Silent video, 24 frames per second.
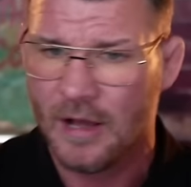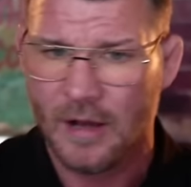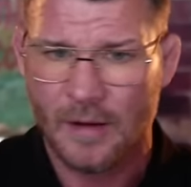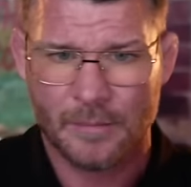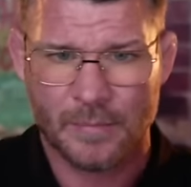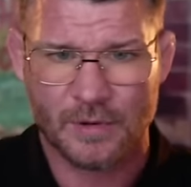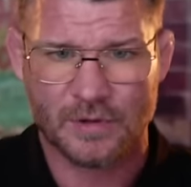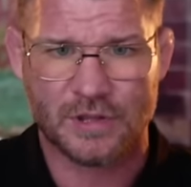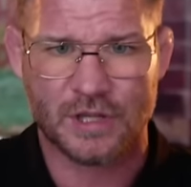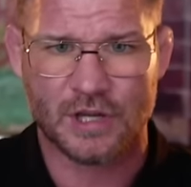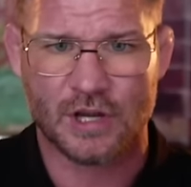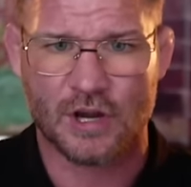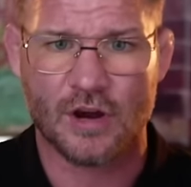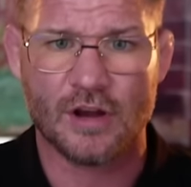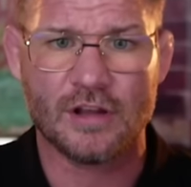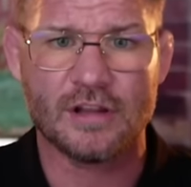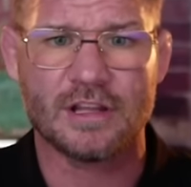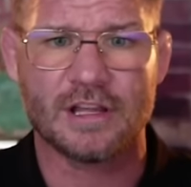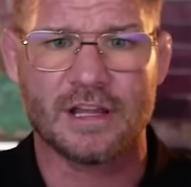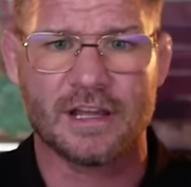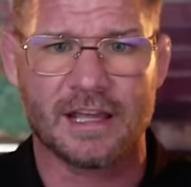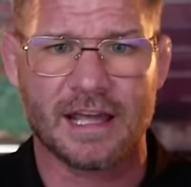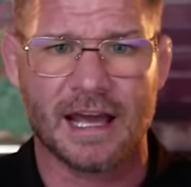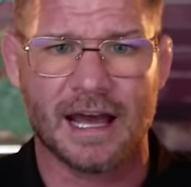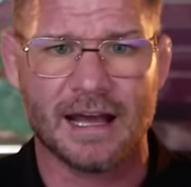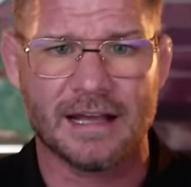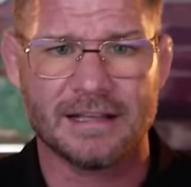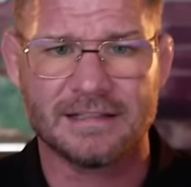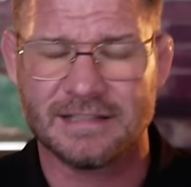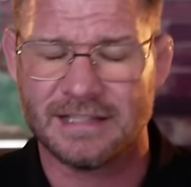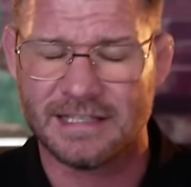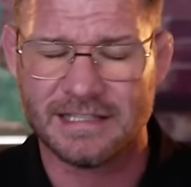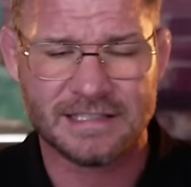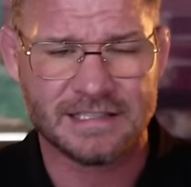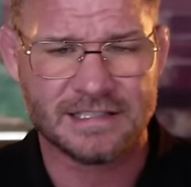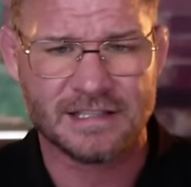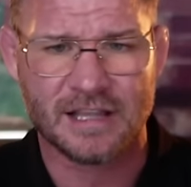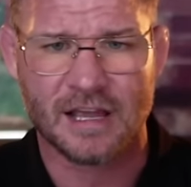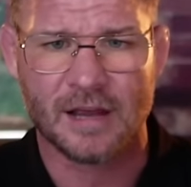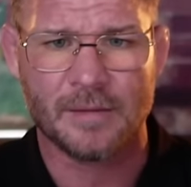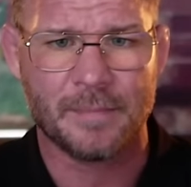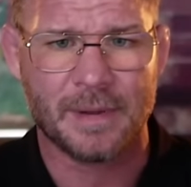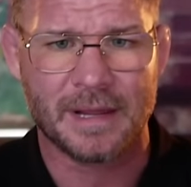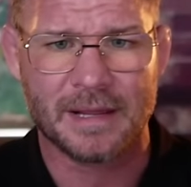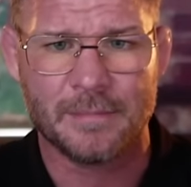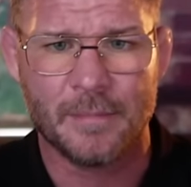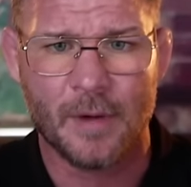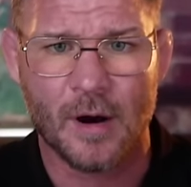But the earlier guys, this is their
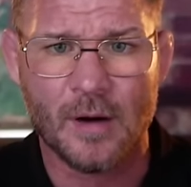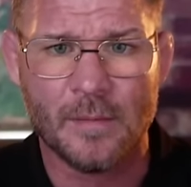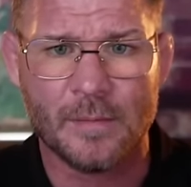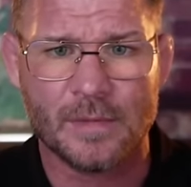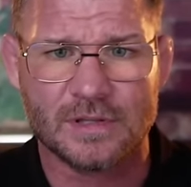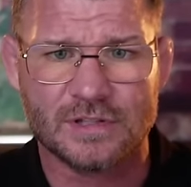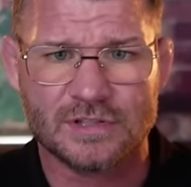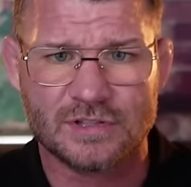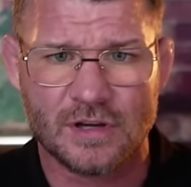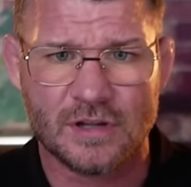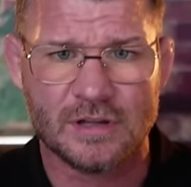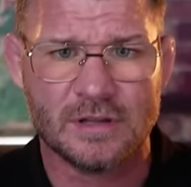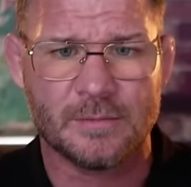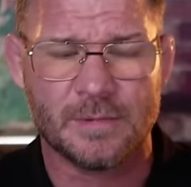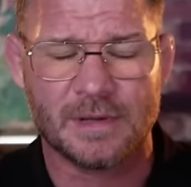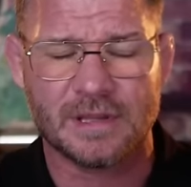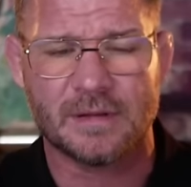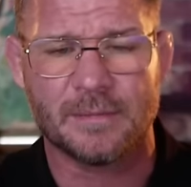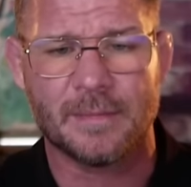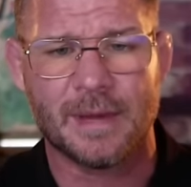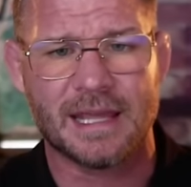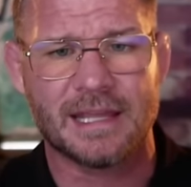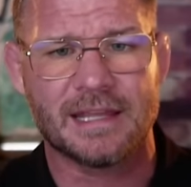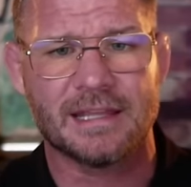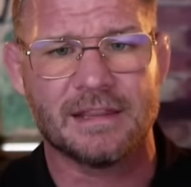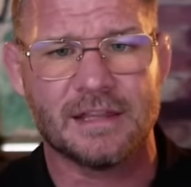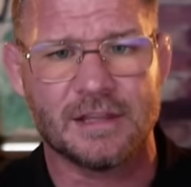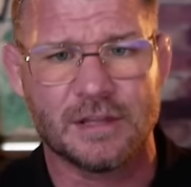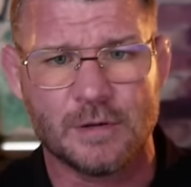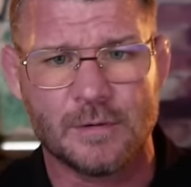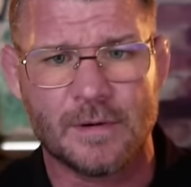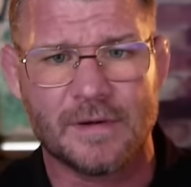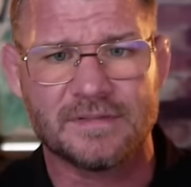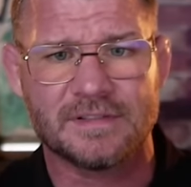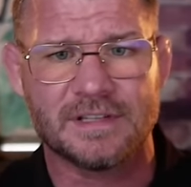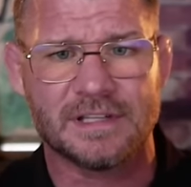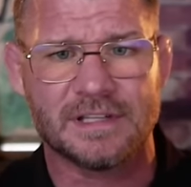big moment. Certainly when they're making the U F C